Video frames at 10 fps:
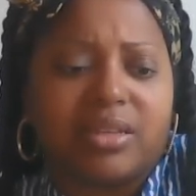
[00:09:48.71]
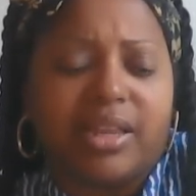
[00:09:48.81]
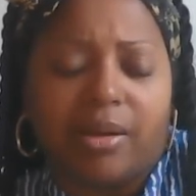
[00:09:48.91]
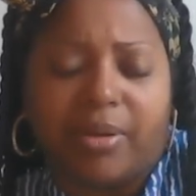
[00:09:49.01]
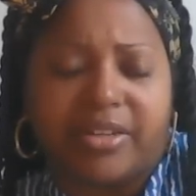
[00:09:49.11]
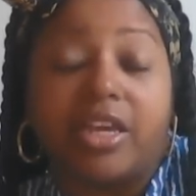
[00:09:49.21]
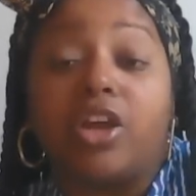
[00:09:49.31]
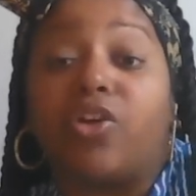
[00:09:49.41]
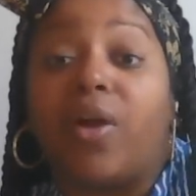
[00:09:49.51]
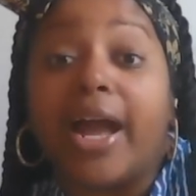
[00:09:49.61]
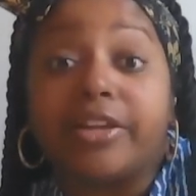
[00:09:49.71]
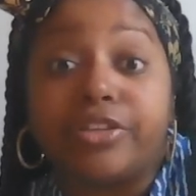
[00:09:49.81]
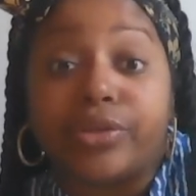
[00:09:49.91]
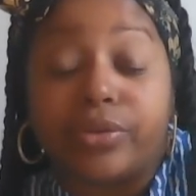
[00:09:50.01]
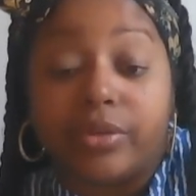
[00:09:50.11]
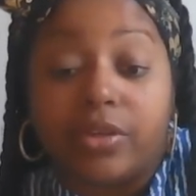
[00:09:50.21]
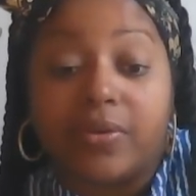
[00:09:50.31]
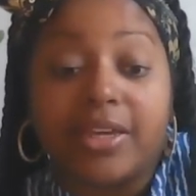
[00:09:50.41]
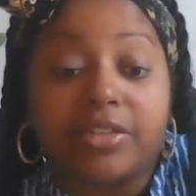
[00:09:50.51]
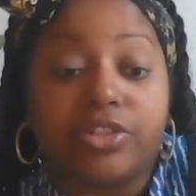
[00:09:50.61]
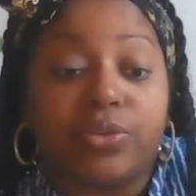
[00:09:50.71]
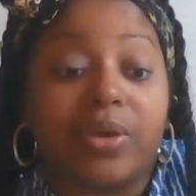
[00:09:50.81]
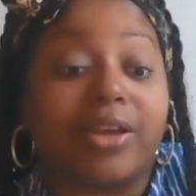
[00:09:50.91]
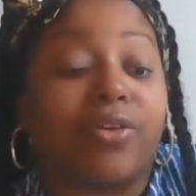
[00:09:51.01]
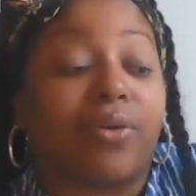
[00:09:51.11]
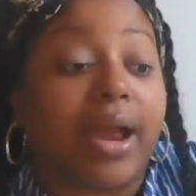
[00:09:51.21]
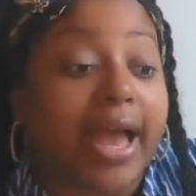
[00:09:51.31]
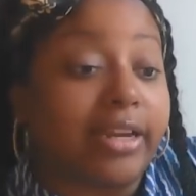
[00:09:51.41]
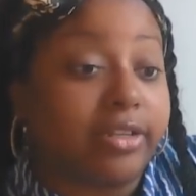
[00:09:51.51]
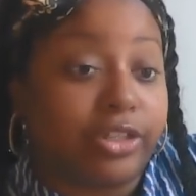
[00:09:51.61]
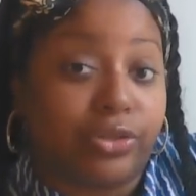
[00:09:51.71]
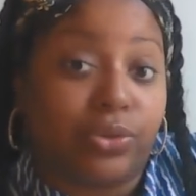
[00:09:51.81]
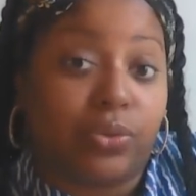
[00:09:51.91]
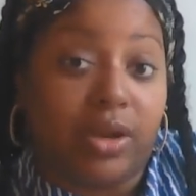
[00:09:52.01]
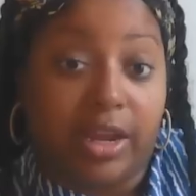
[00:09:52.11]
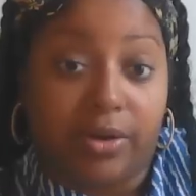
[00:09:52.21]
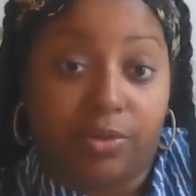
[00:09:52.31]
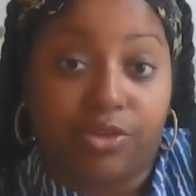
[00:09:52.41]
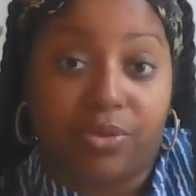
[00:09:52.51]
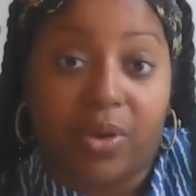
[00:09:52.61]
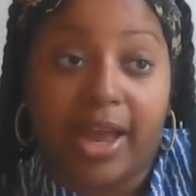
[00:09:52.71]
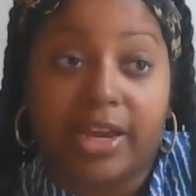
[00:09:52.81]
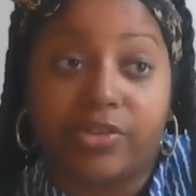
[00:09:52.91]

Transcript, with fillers: not abundant gratitude. You get into a gratitude energy, right?